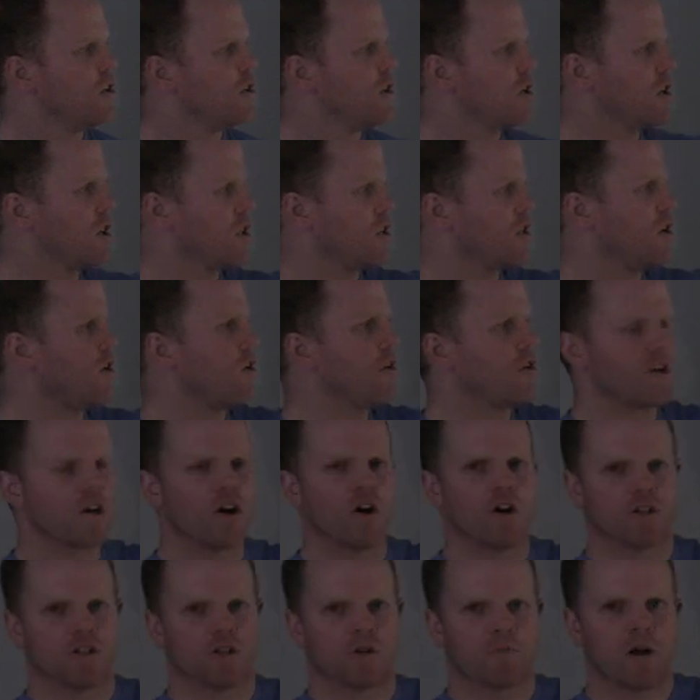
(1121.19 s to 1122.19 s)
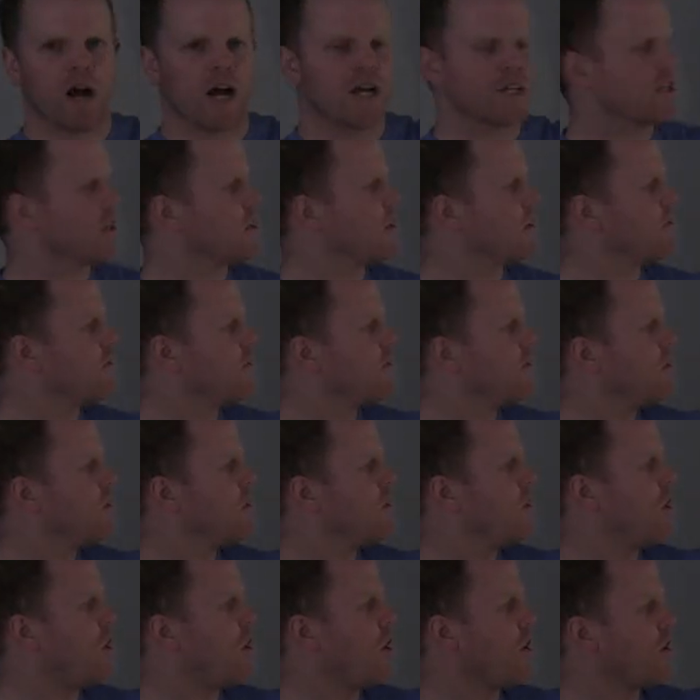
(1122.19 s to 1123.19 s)
Because all the r's are positive.
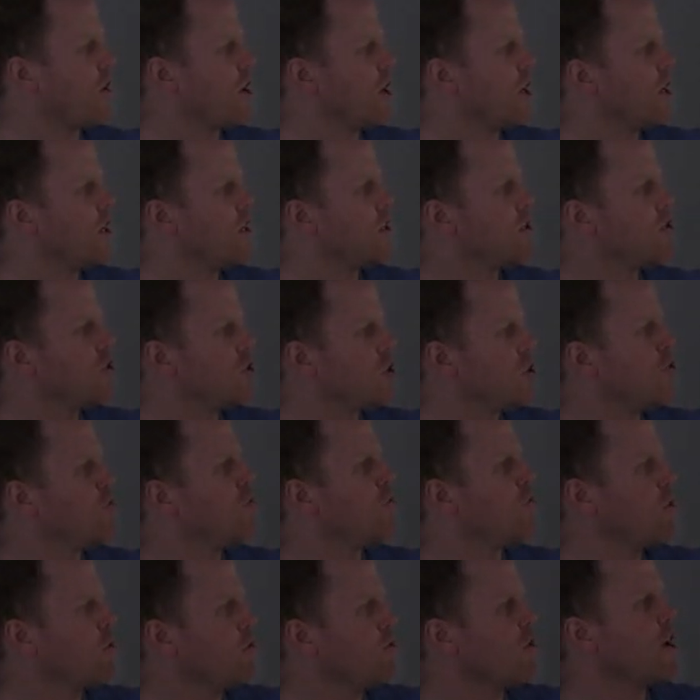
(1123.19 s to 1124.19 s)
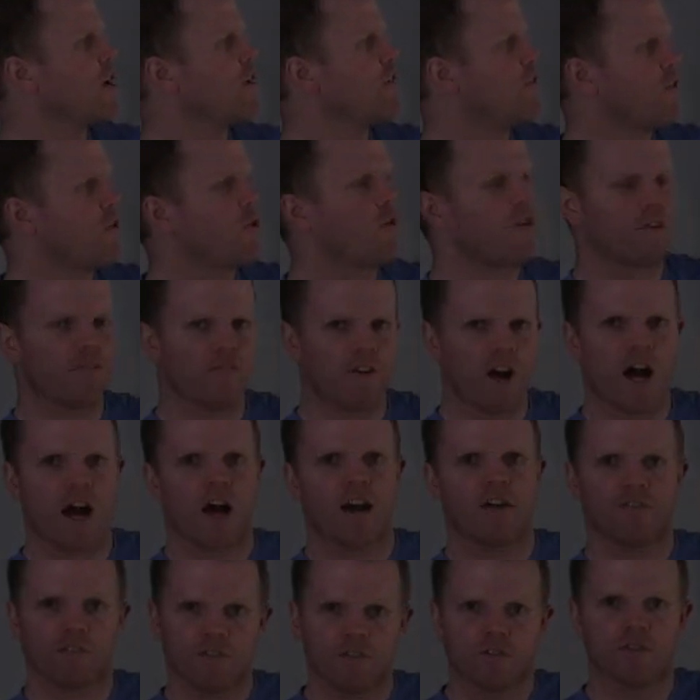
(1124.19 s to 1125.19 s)
R is 2, 3, 4,
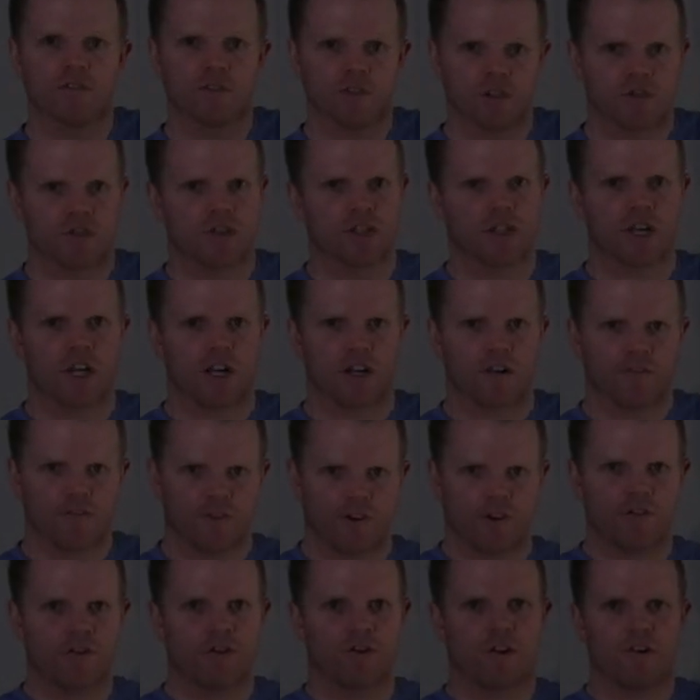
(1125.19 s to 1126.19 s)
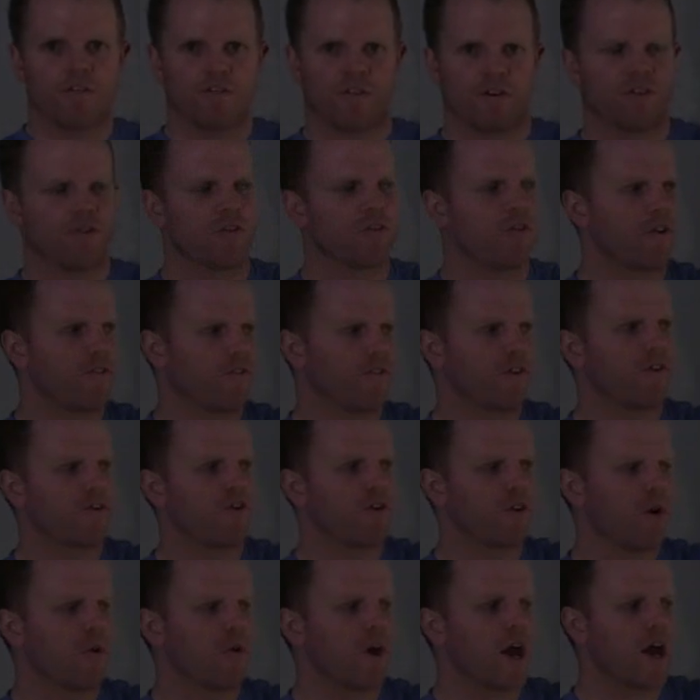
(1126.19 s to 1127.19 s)
5. You're just getting further and further and
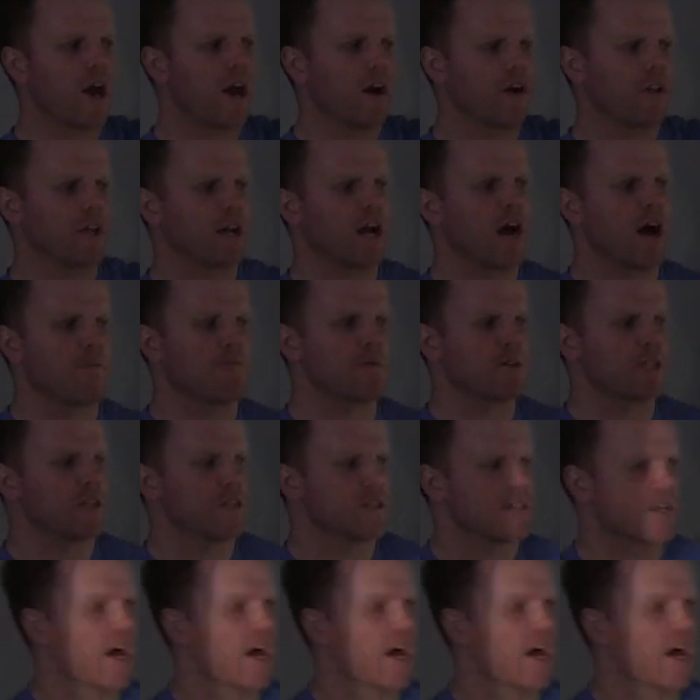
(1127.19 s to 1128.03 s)
further away on the opposite